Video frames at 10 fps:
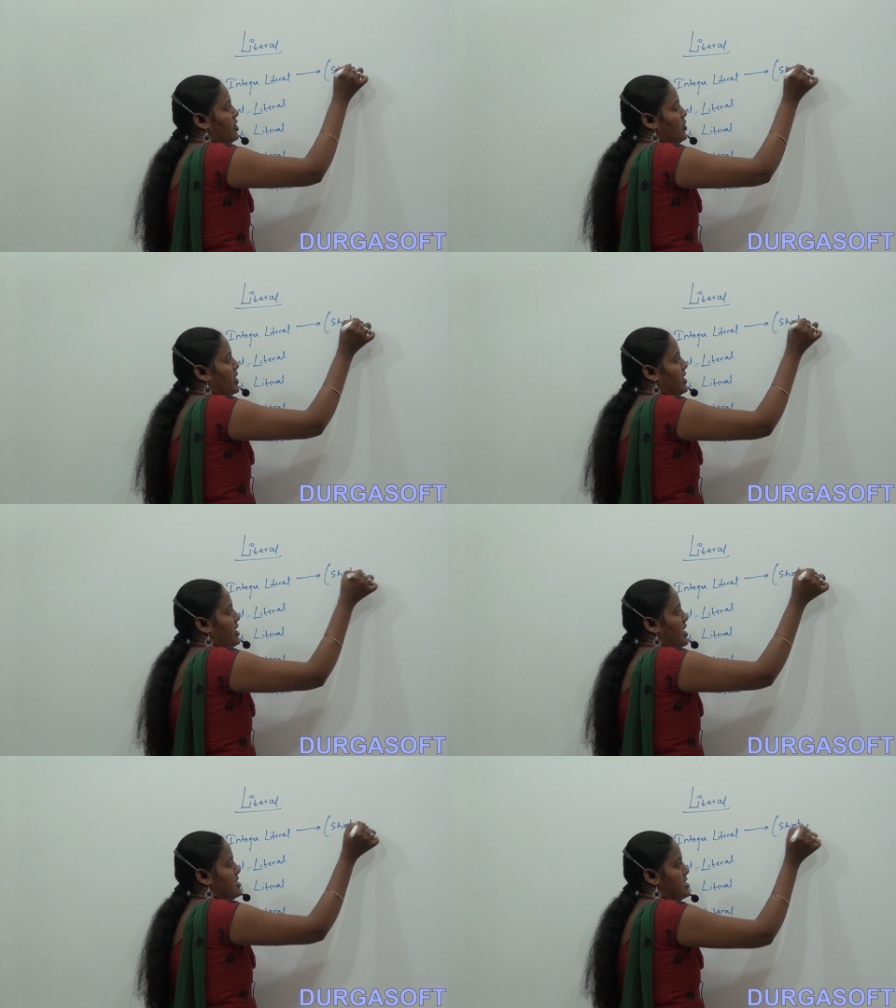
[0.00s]
you
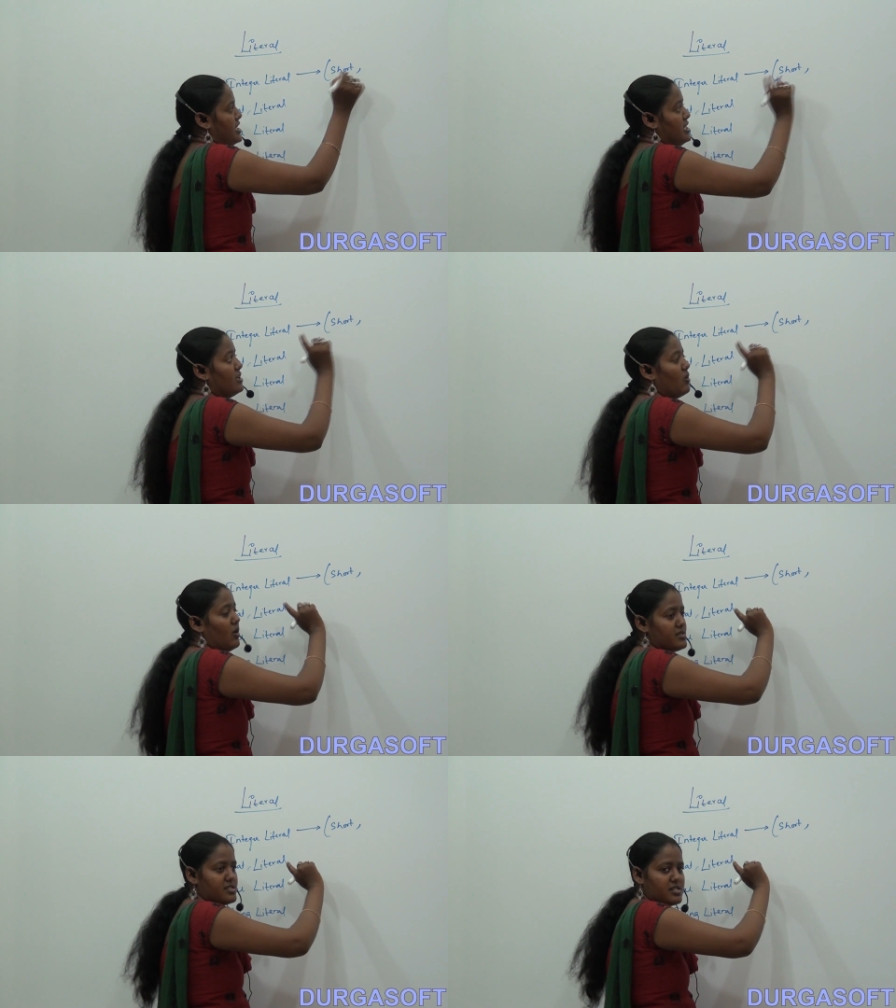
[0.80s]
can assign the
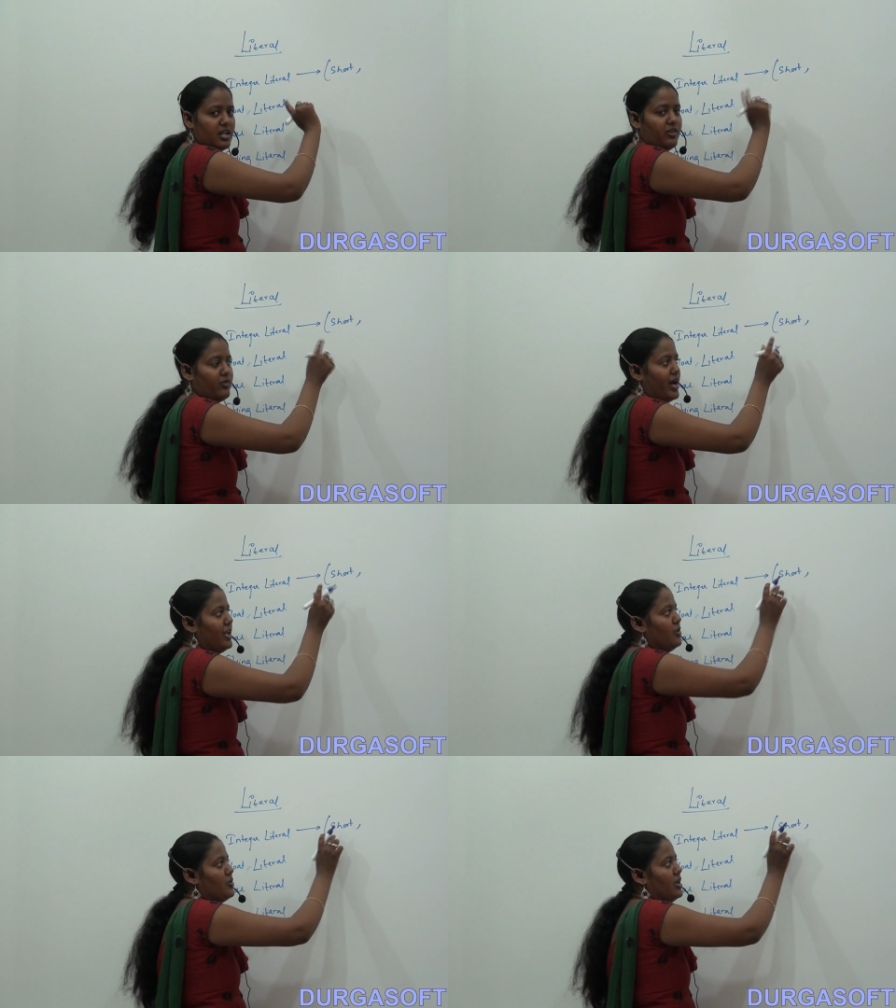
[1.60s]
constant
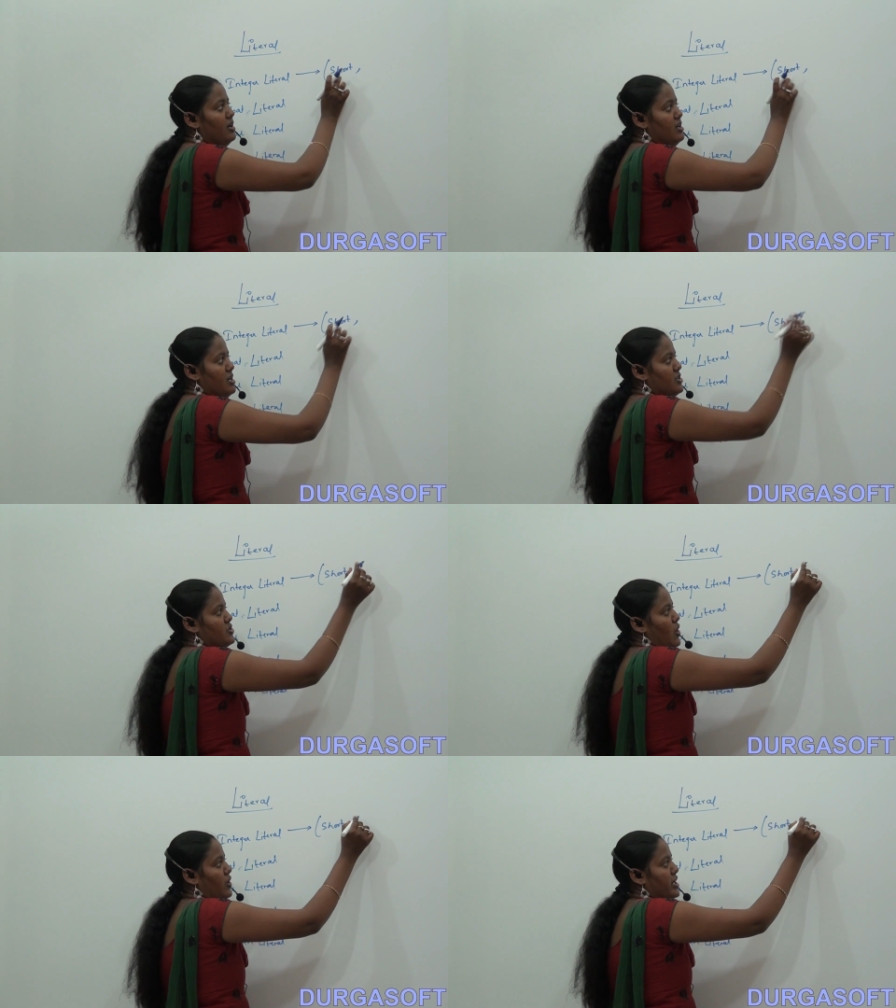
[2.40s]
value to the
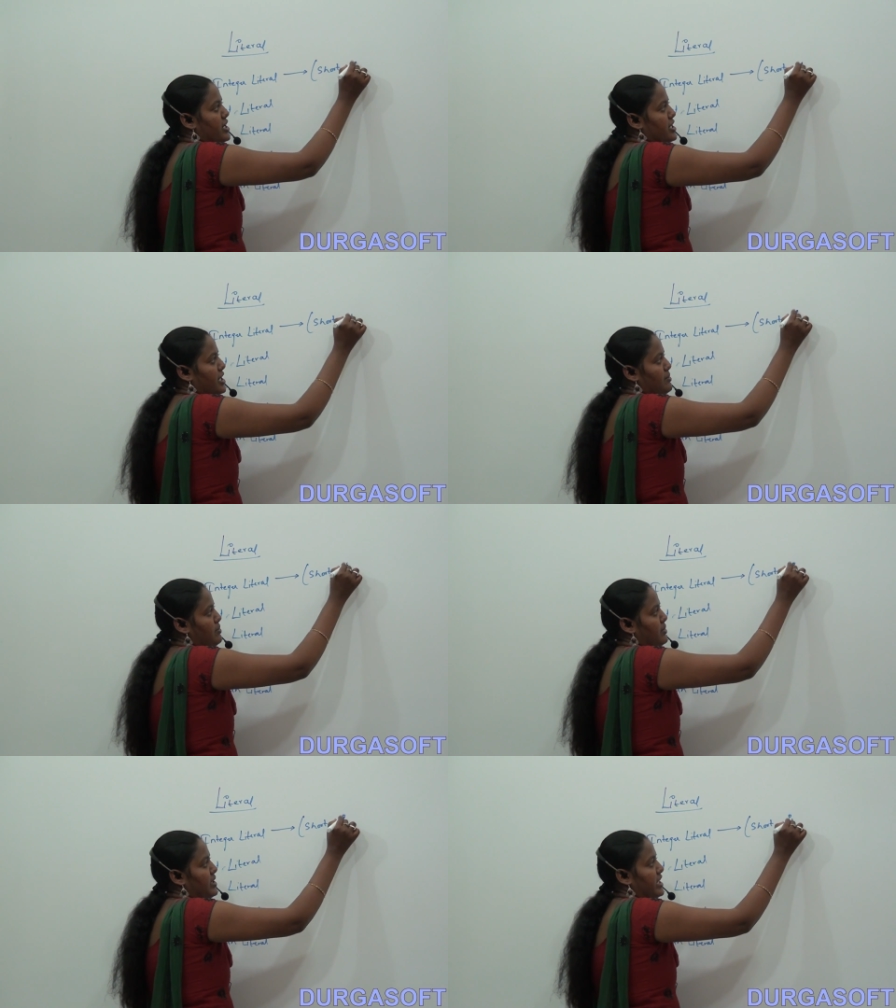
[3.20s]
short data type,
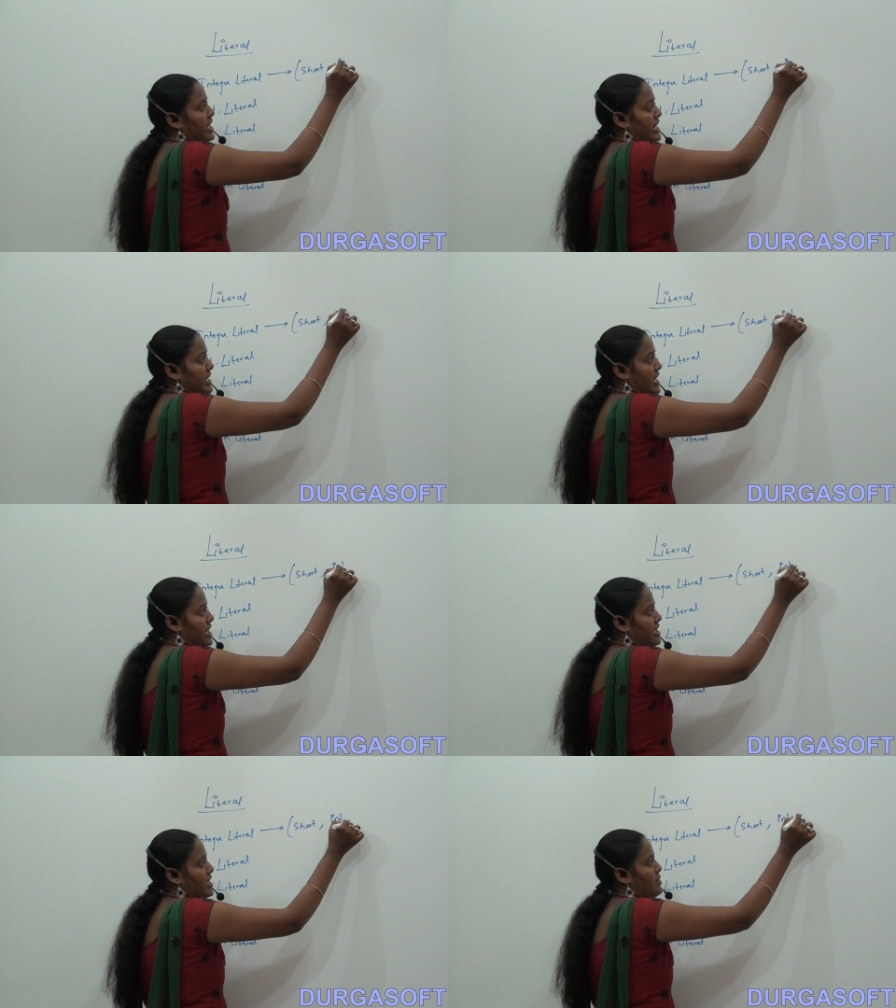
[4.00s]
int
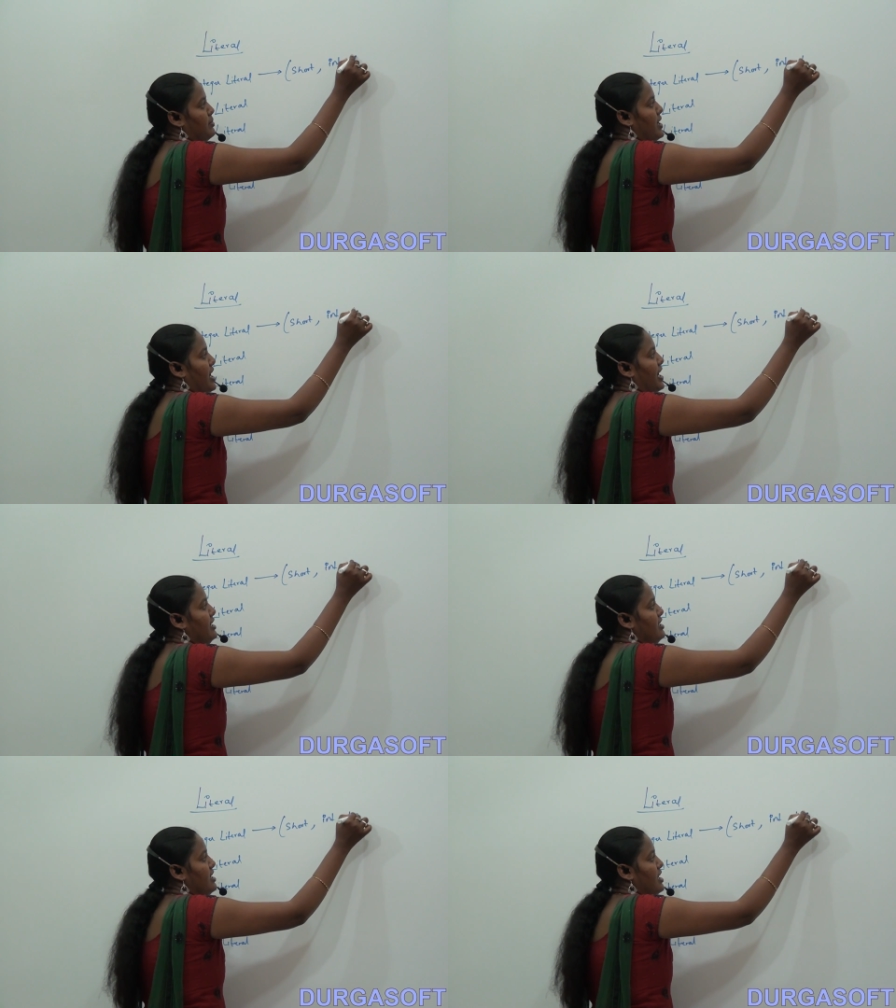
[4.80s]
data type
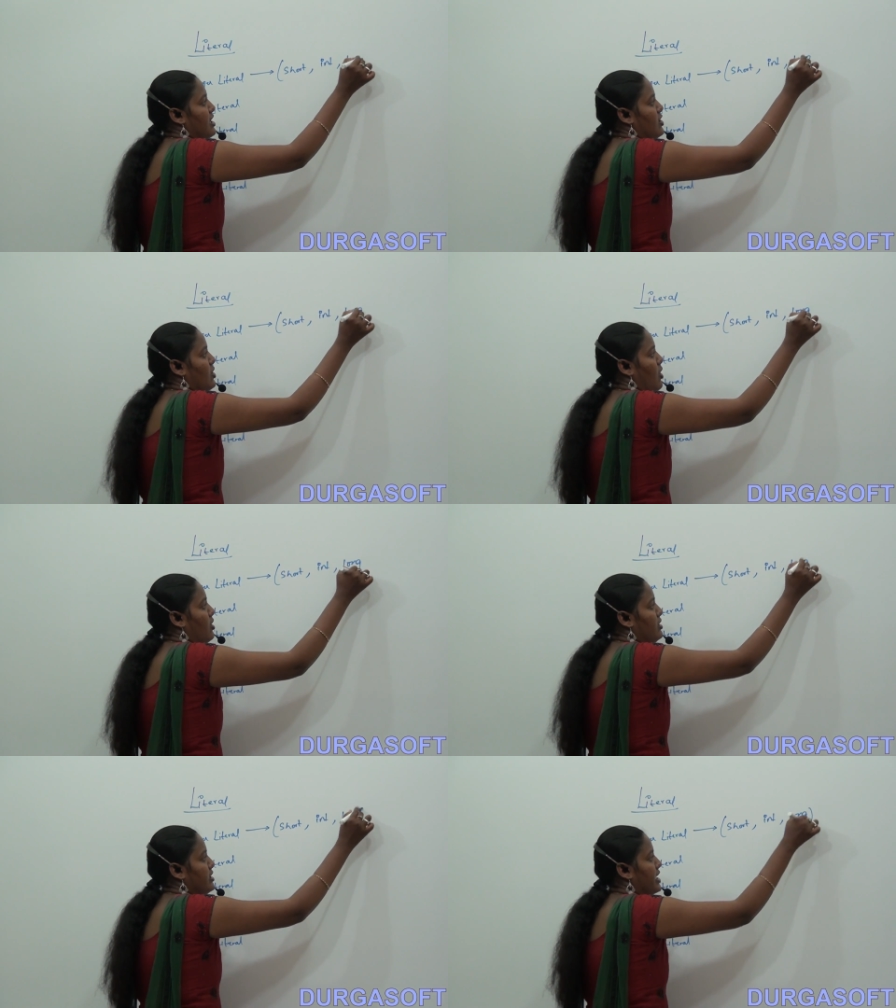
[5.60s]
and
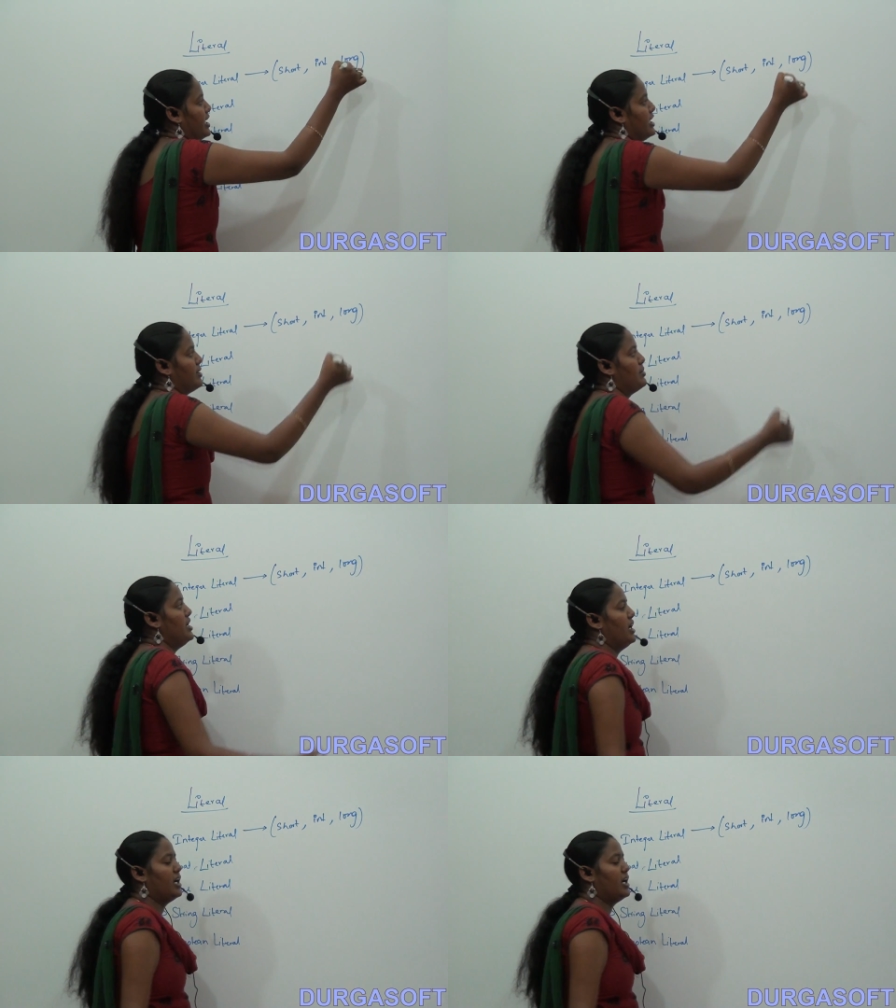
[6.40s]
long data type.